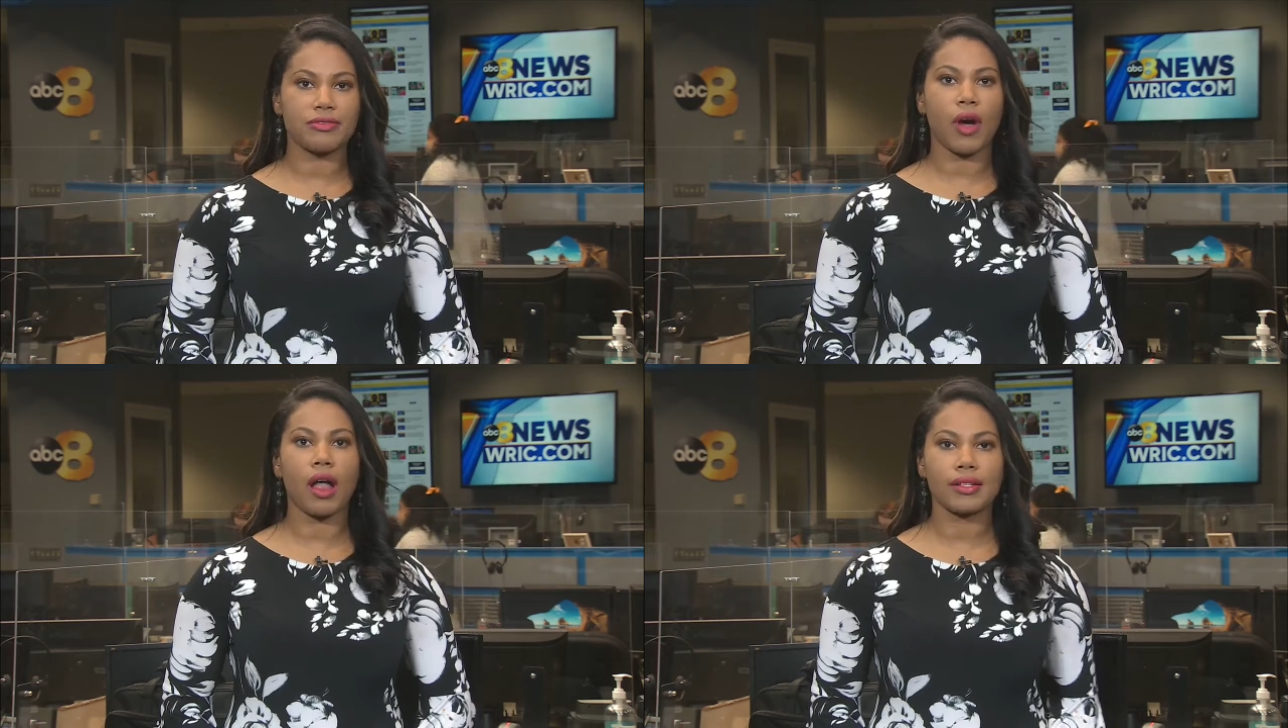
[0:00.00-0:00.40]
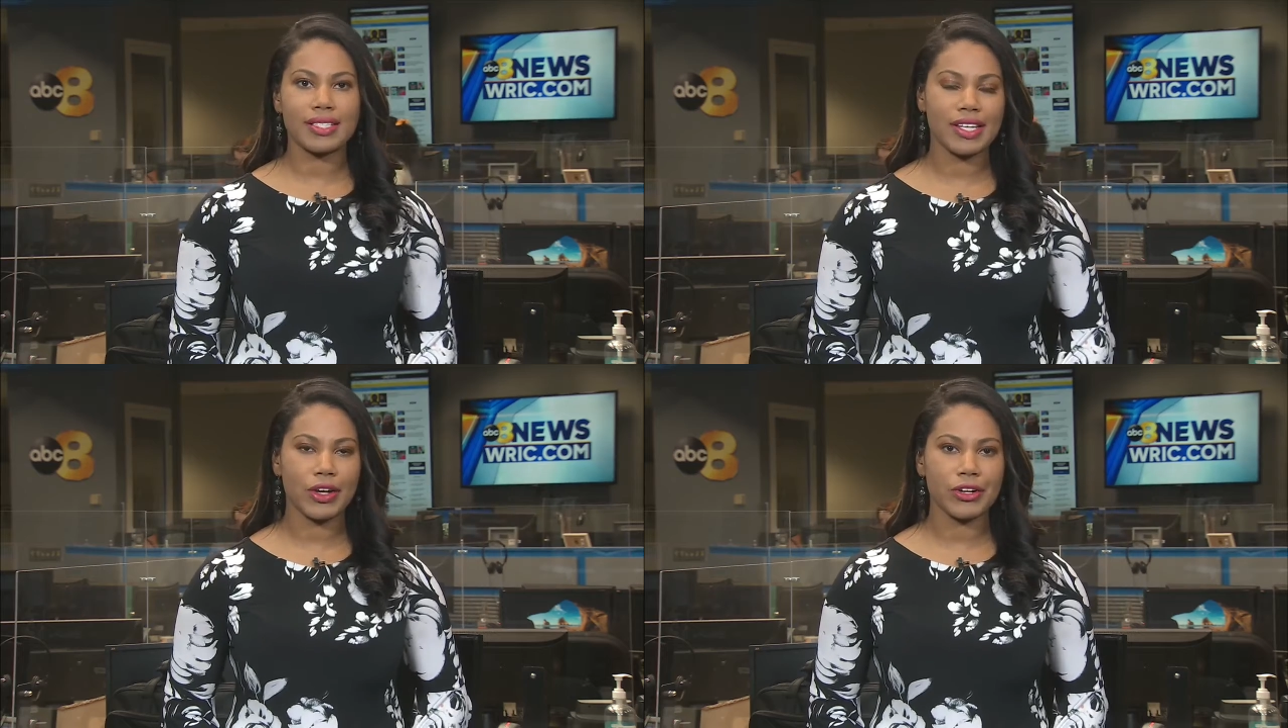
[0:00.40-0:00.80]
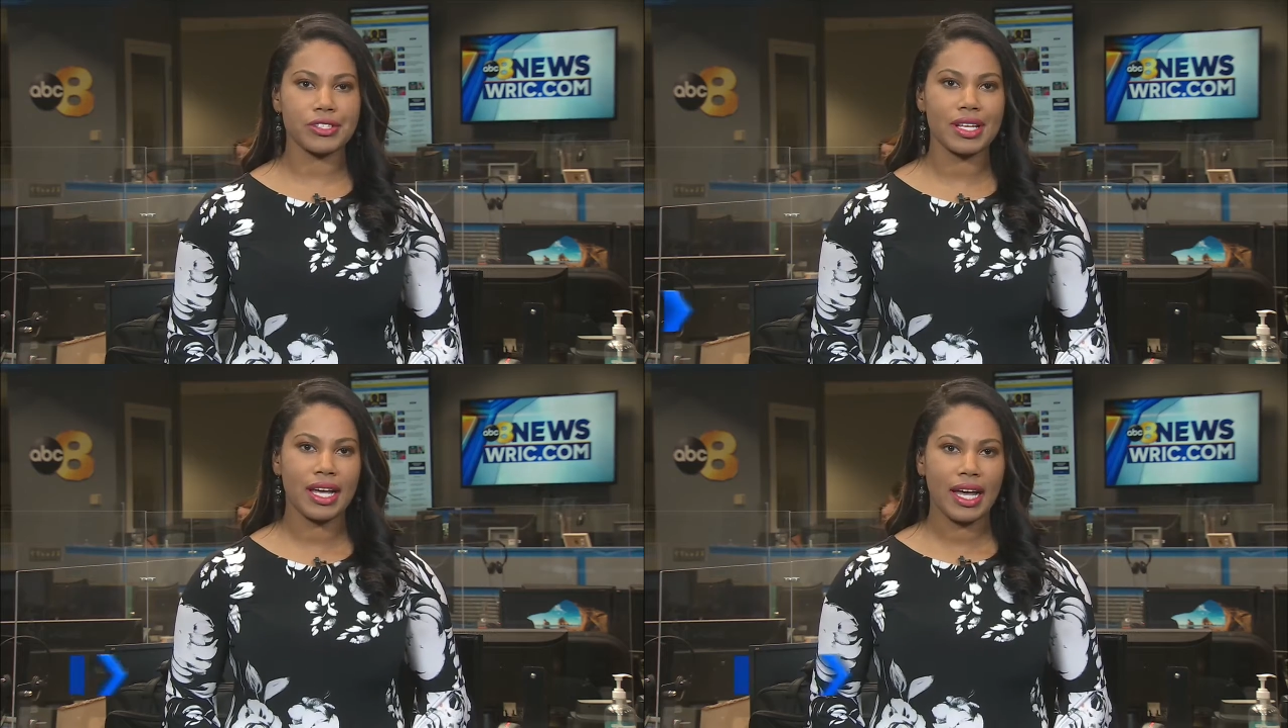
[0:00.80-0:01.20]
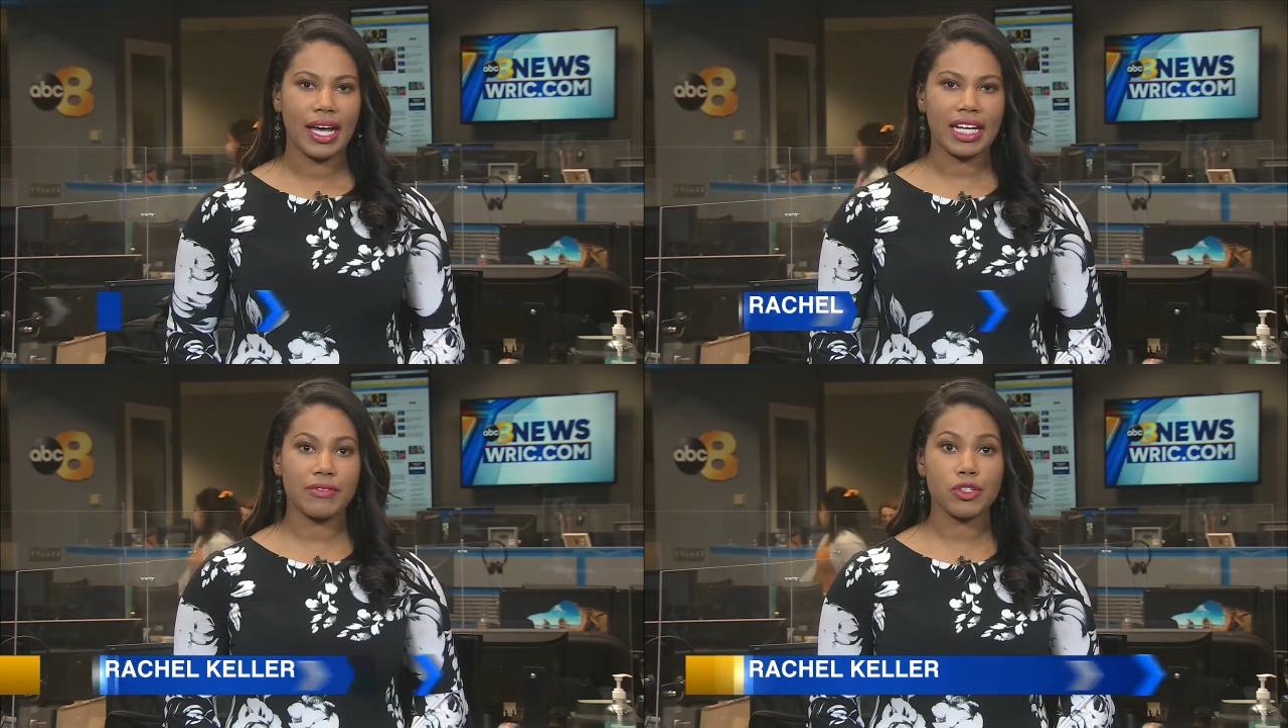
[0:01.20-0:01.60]
volunteers,
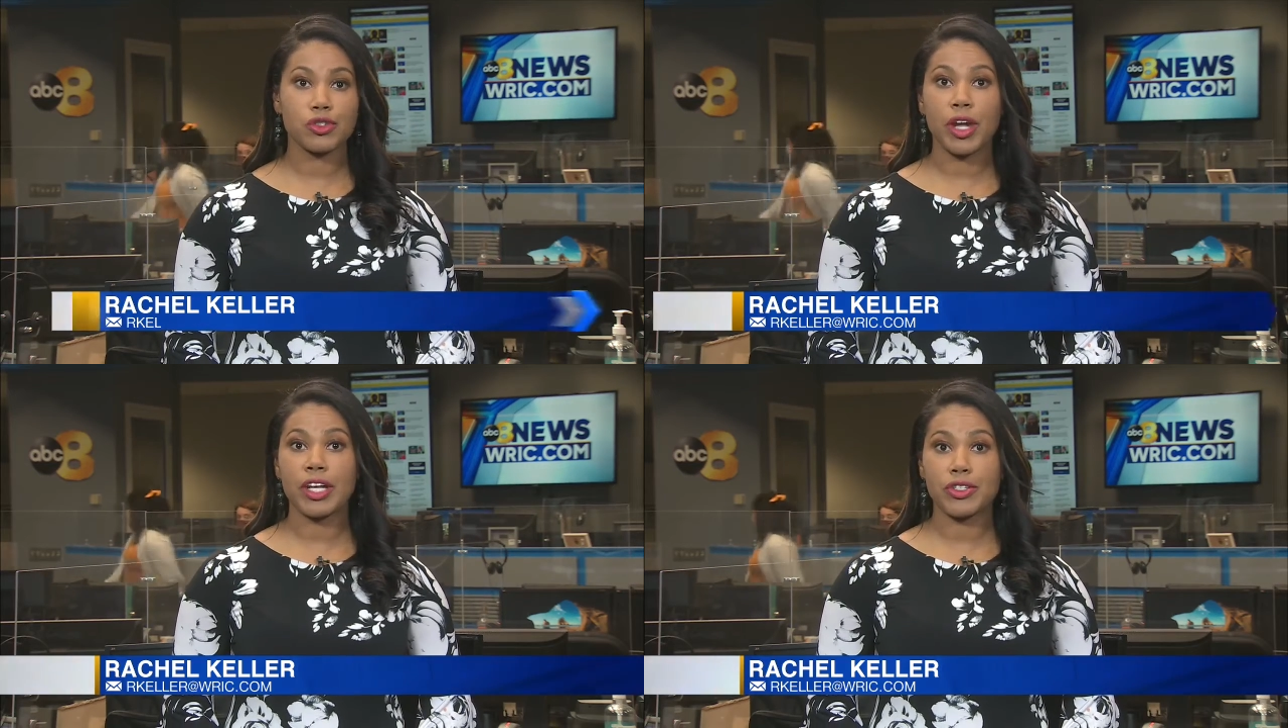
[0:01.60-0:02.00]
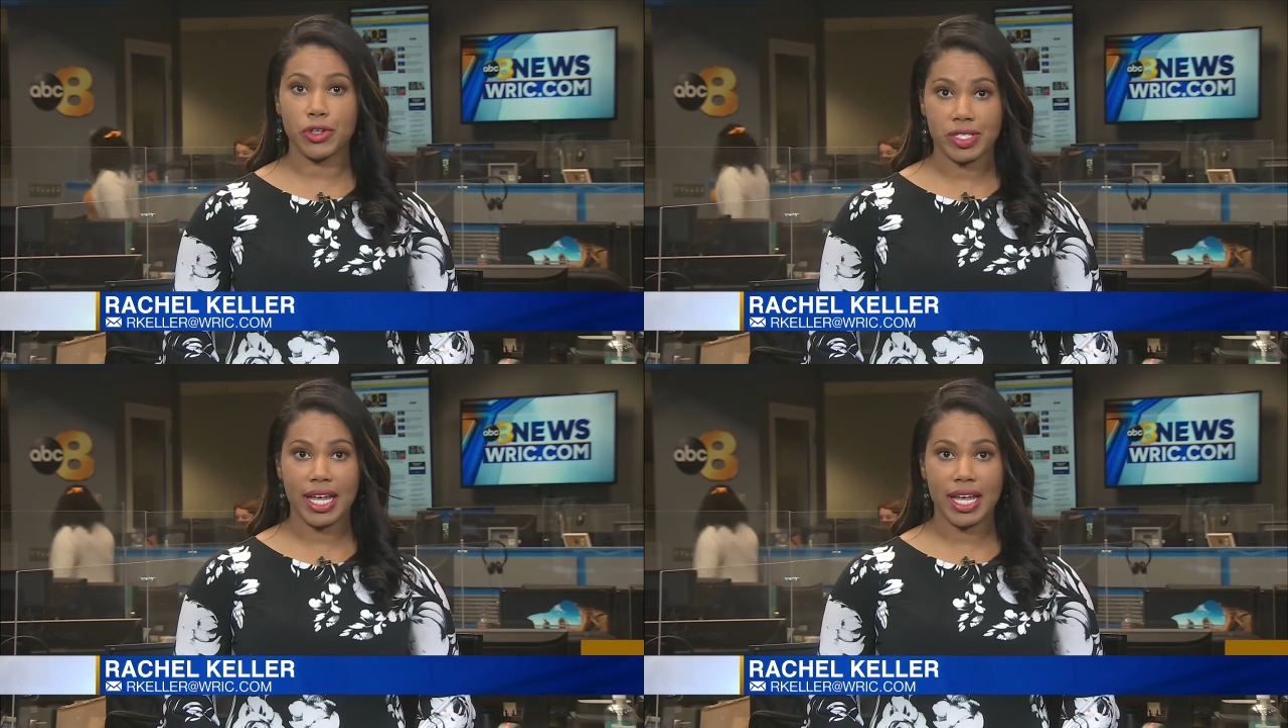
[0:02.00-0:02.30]
and even strangers